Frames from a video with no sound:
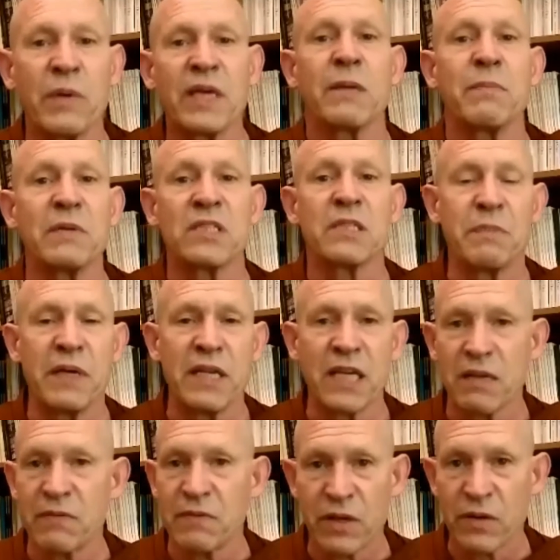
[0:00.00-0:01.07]
We keep it
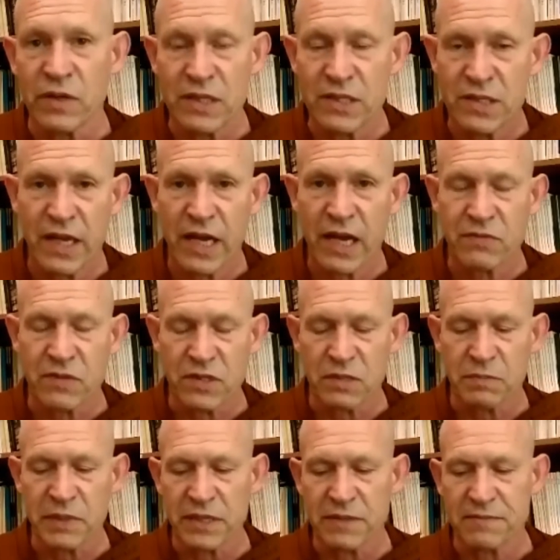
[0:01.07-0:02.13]
spinning even though it doesn't have to
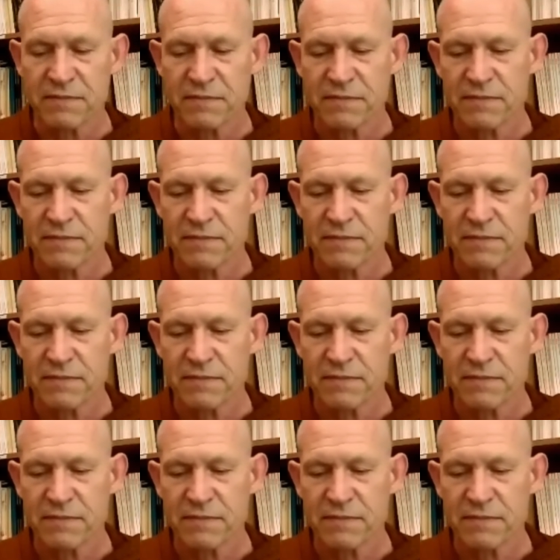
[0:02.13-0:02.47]
spin.